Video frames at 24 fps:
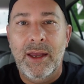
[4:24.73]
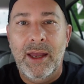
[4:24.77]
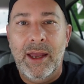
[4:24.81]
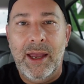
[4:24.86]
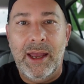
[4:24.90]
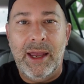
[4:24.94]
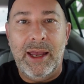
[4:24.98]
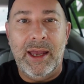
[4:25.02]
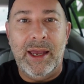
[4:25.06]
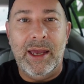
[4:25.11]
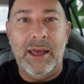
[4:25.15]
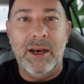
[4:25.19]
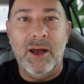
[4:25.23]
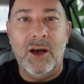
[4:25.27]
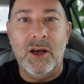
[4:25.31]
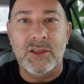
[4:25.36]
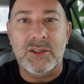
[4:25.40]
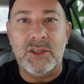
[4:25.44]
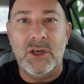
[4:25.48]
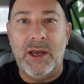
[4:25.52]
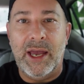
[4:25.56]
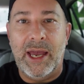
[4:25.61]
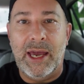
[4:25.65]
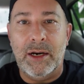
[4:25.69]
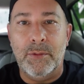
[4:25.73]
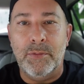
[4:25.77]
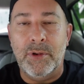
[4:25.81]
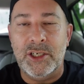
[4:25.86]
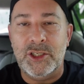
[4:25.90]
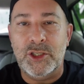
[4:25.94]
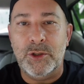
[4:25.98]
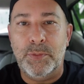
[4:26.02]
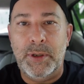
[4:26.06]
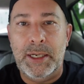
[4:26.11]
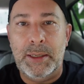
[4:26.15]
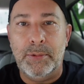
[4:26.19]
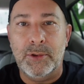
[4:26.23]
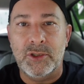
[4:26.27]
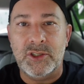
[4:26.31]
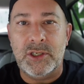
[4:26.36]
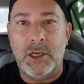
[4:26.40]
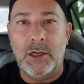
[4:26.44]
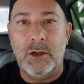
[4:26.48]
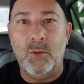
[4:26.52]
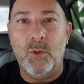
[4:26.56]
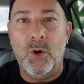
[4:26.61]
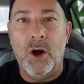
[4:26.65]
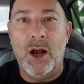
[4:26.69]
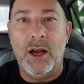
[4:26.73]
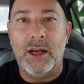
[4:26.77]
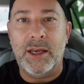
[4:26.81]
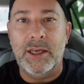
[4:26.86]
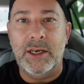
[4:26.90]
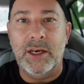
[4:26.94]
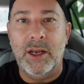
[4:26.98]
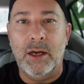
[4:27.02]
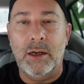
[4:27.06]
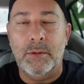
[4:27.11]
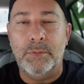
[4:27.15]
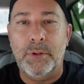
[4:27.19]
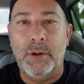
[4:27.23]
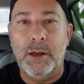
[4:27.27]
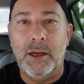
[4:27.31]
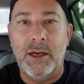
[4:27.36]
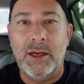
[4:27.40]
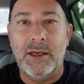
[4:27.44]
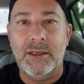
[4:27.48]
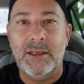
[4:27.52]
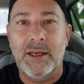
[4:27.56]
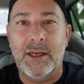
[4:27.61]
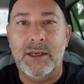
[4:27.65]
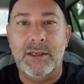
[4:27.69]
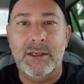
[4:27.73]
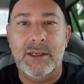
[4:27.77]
And also, I had a bunch of people start walking up uh,